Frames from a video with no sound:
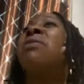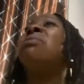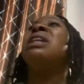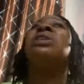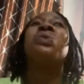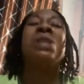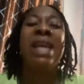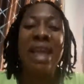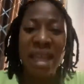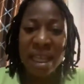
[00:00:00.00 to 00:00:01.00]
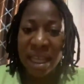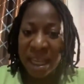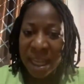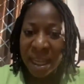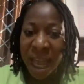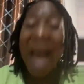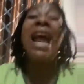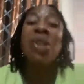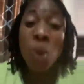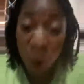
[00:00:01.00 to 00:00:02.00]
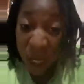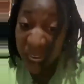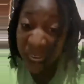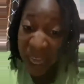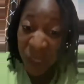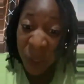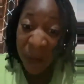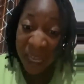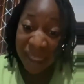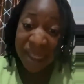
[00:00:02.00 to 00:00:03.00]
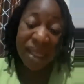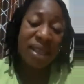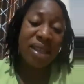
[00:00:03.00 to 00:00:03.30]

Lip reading: from there to there. And owing lecturers.